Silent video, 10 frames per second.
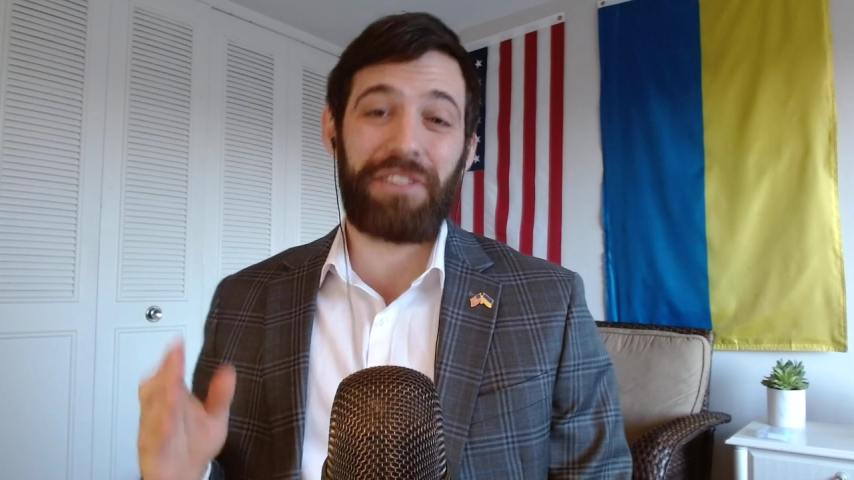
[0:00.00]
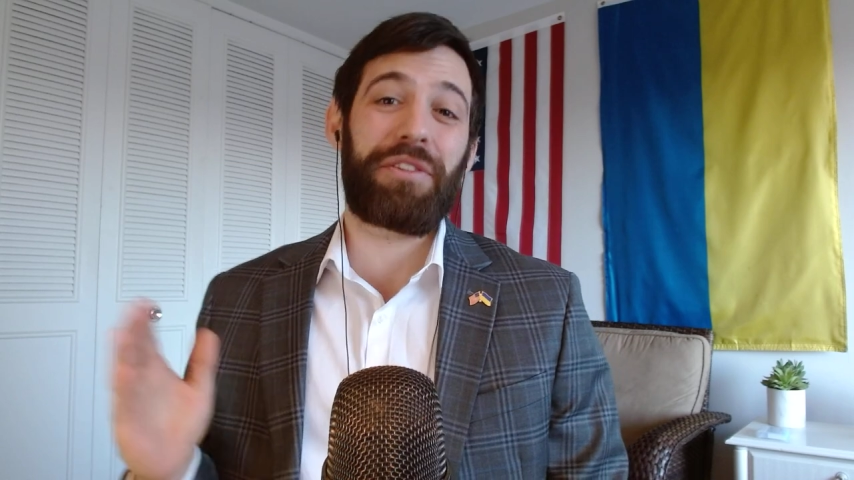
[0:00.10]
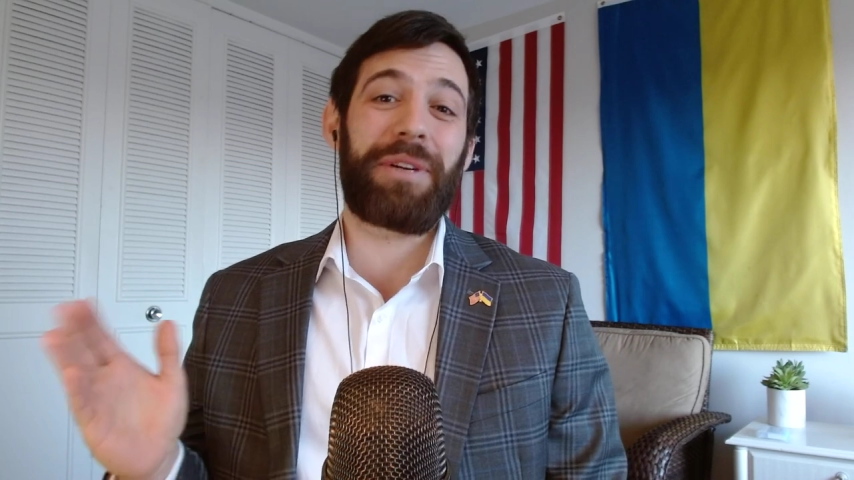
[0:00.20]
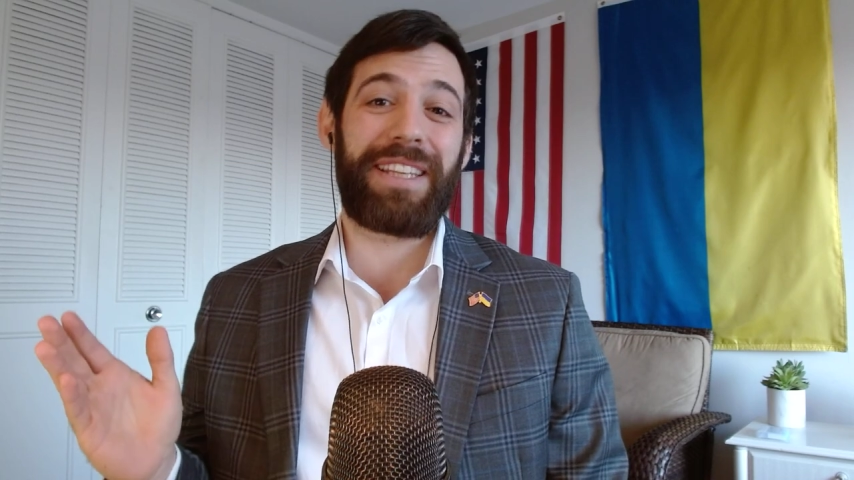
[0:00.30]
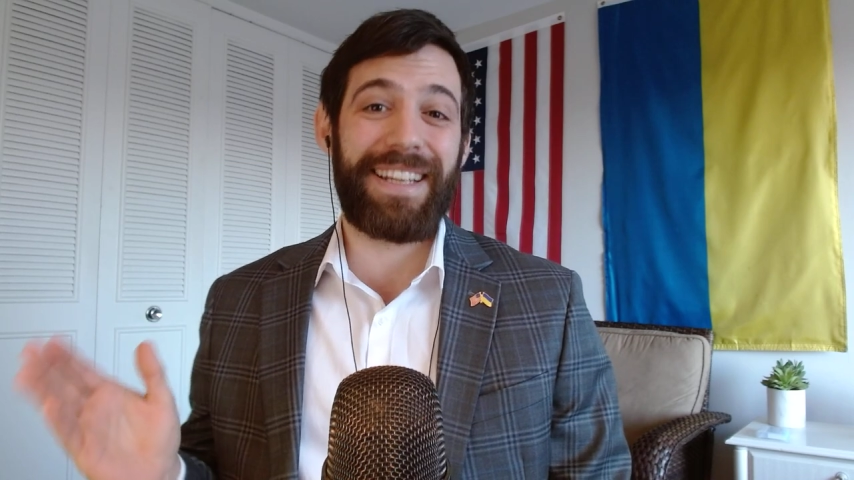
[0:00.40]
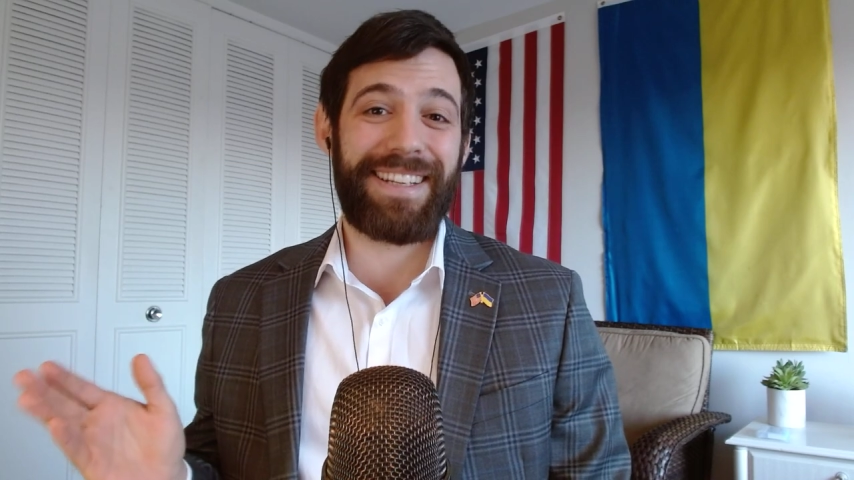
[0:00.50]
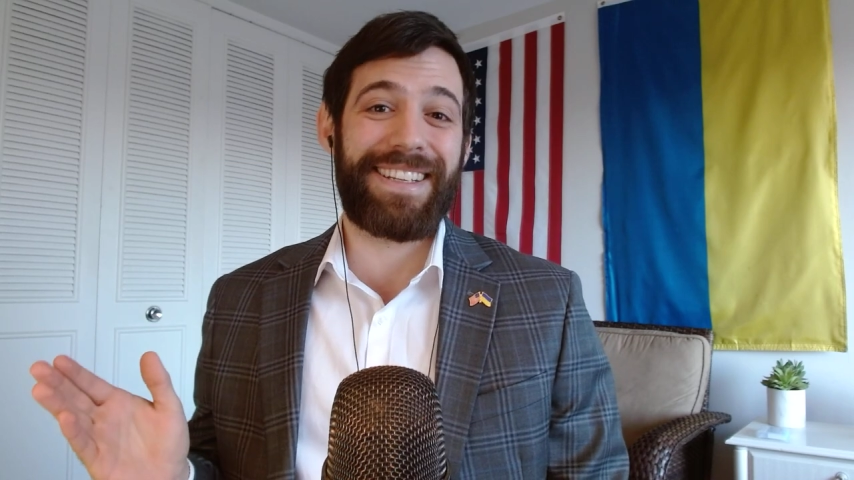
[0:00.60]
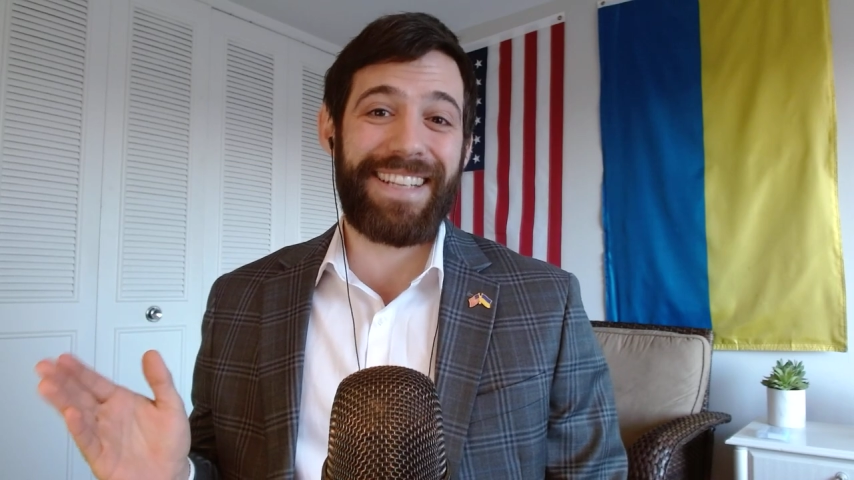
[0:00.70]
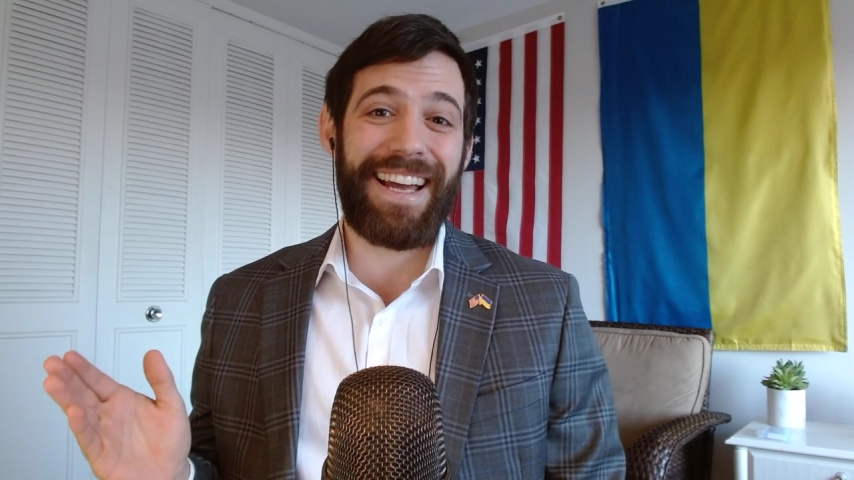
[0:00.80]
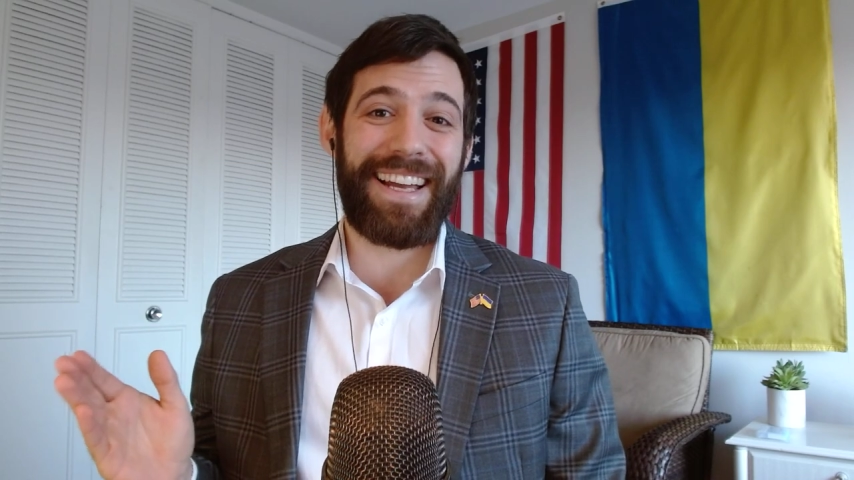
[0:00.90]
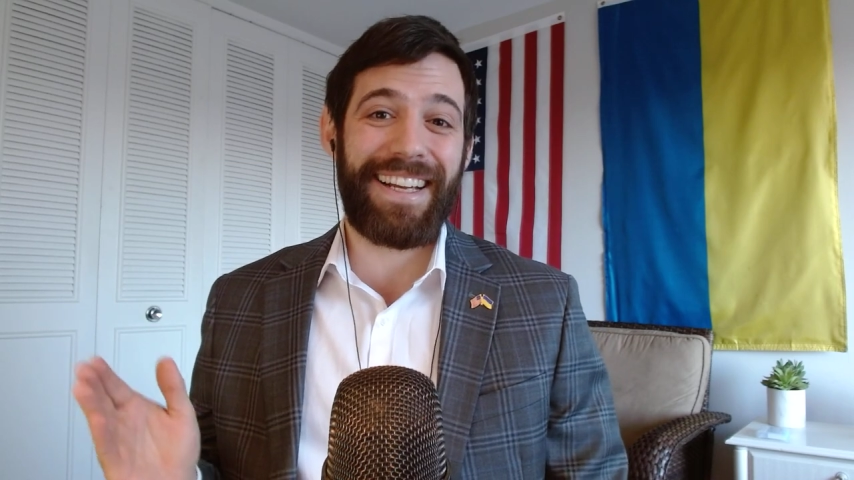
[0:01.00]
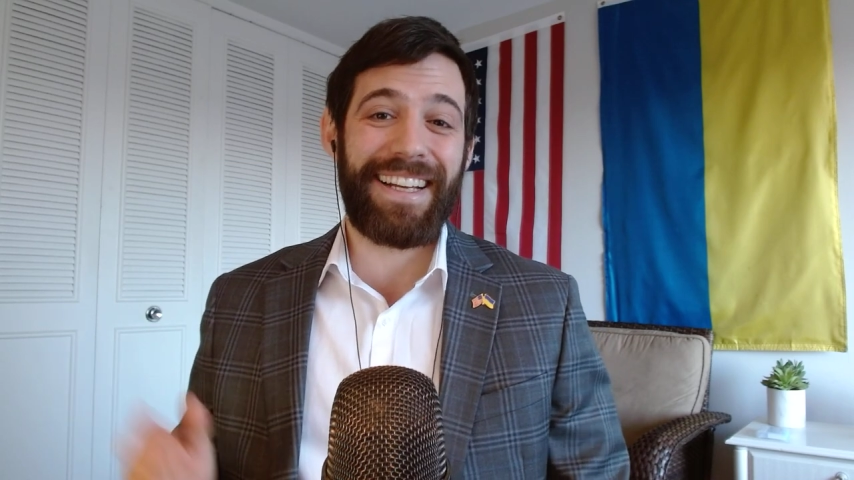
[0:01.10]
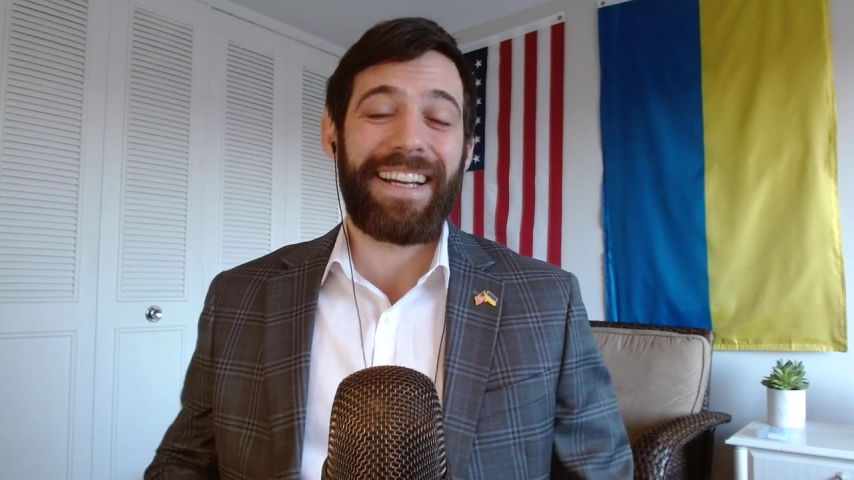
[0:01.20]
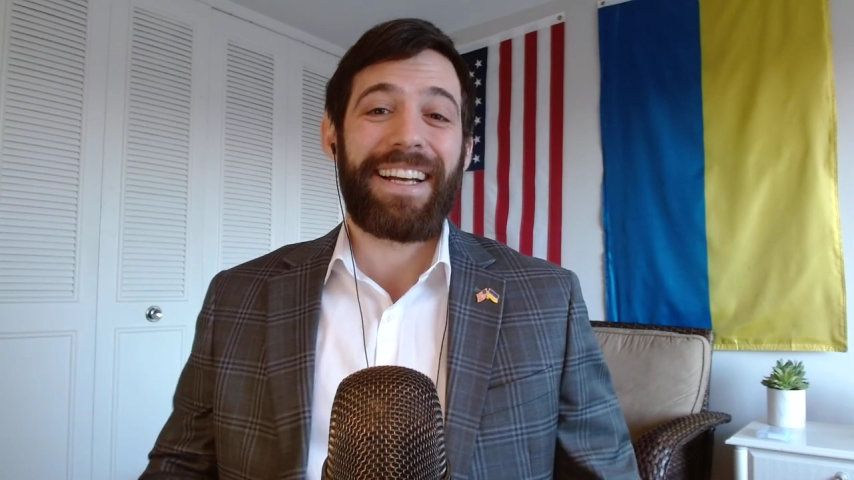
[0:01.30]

So at the end of the day,